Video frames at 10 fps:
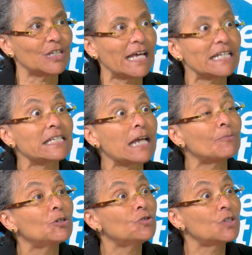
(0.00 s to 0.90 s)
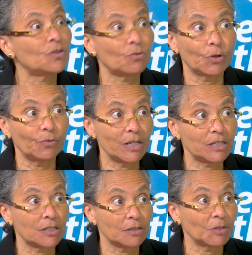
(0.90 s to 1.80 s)
they had stopped using the word
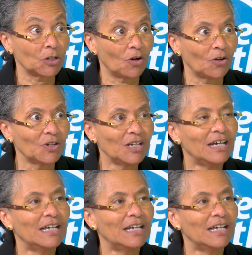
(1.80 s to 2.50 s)
racism at all.